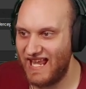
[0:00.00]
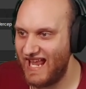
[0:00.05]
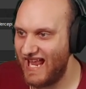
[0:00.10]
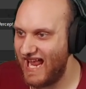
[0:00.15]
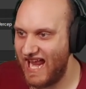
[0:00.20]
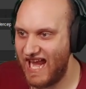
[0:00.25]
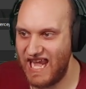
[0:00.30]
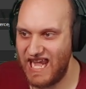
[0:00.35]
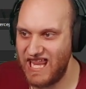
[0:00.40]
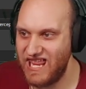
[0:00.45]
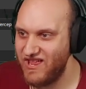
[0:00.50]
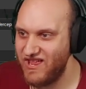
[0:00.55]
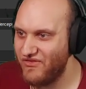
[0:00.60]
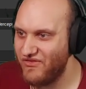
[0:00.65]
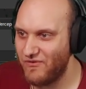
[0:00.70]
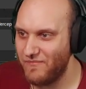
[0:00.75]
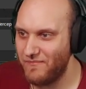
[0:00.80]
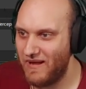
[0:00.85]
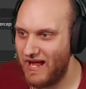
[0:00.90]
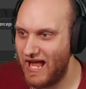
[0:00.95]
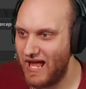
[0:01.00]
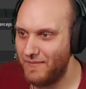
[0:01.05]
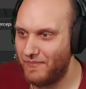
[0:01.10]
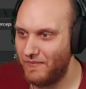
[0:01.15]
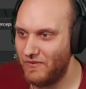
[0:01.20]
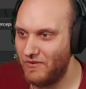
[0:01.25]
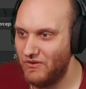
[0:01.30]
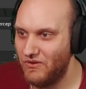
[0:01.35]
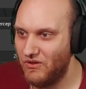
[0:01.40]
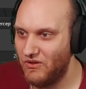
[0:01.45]
any other map
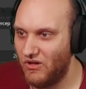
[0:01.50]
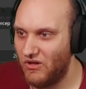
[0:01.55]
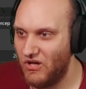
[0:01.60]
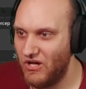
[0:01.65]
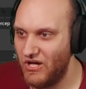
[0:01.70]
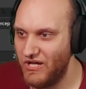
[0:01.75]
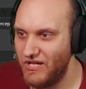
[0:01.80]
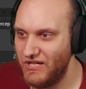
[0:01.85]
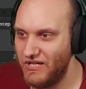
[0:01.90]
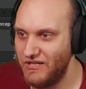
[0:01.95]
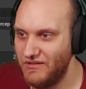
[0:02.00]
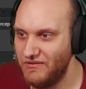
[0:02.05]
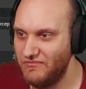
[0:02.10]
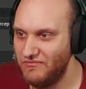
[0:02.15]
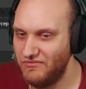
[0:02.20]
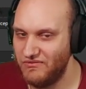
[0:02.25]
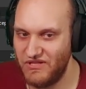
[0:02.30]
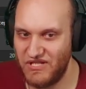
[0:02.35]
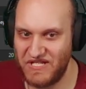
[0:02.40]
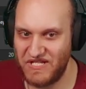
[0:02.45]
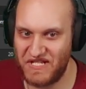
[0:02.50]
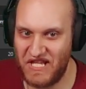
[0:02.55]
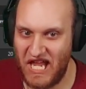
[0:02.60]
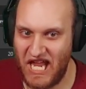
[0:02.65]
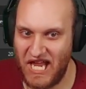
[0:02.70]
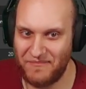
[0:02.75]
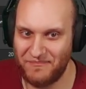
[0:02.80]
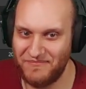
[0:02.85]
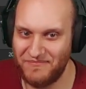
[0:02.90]
on this game.